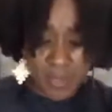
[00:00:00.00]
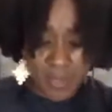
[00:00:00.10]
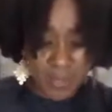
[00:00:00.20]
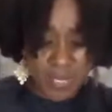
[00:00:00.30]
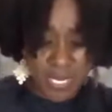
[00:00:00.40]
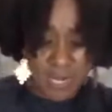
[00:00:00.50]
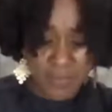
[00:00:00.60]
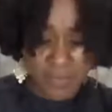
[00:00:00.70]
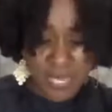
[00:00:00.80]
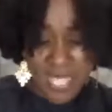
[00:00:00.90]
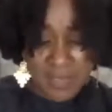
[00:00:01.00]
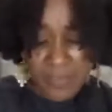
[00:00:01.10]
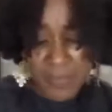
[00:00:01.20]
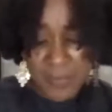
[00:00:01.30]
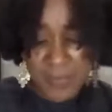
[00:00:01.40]
for health, we're eating for
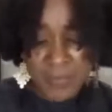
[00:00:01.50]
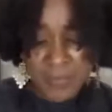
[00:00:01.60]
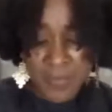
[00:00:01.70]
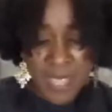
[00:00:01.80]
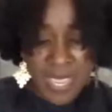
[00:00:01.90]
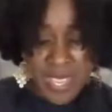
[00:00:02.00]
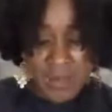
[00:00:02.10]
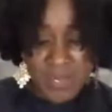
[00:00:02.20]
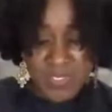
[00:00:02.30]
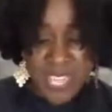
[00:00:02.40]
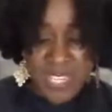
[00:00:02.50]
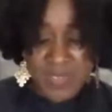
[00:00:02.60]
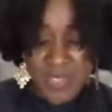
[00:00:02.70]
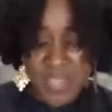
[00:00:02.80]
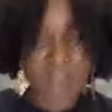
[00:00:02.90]
life, and we're
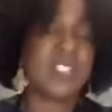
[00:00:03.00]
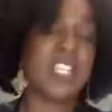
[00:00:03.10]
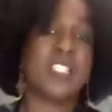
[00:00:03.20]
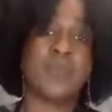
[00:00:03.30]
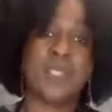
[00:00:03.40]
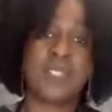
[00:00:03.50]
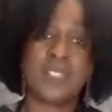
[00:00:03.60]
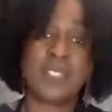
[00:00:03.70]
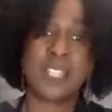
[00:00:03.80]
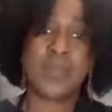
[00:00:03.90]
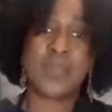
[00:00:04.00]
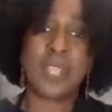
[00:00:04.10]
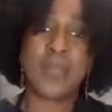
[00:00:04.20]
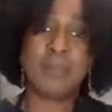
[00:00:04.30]
satisfying our taste buds at the same